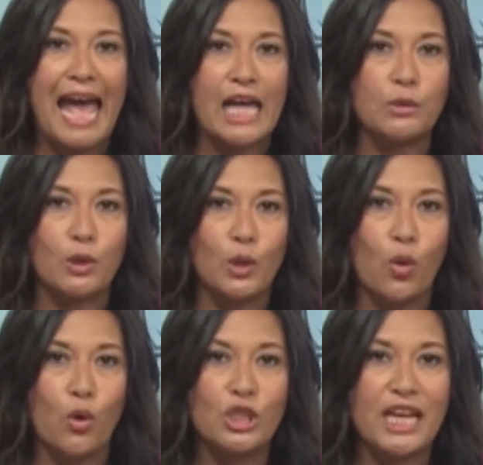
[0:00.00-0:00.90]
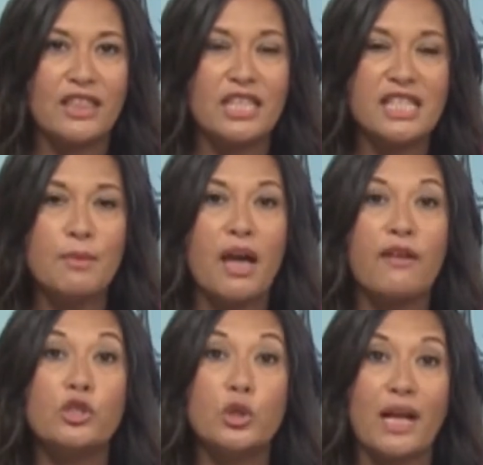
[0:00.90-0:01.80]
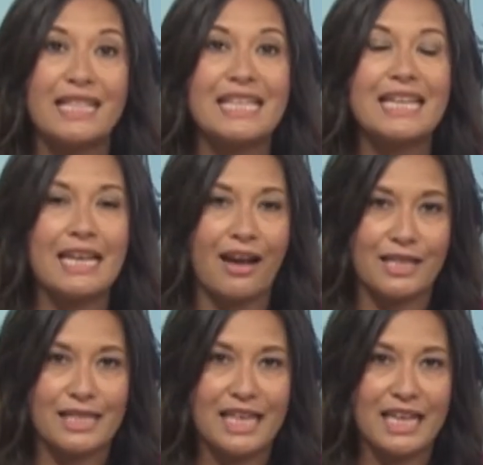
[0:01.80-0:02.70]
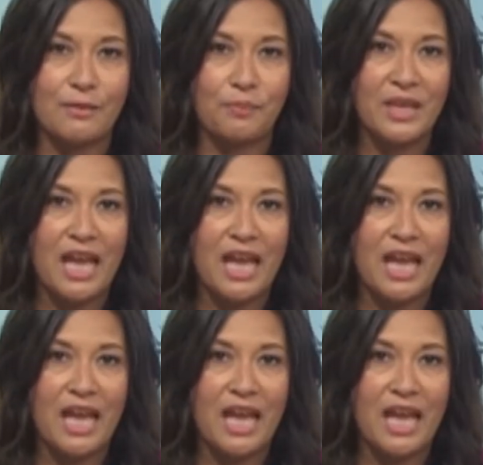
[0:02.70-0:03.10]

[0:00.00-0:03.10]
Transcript: and will launch in the summer of 2019.